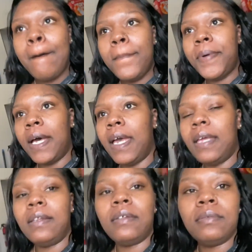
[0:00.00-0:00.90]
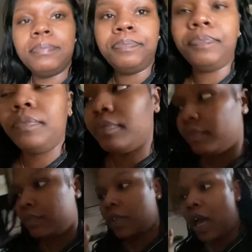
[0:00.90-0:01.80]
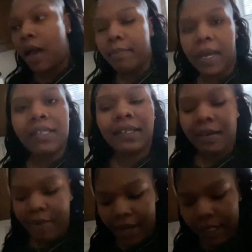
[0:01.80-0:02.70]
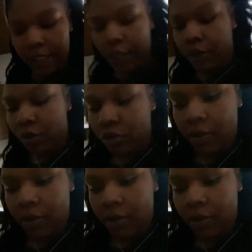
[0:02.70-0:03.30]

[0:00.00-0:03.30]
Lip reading: But I'm about to get ready to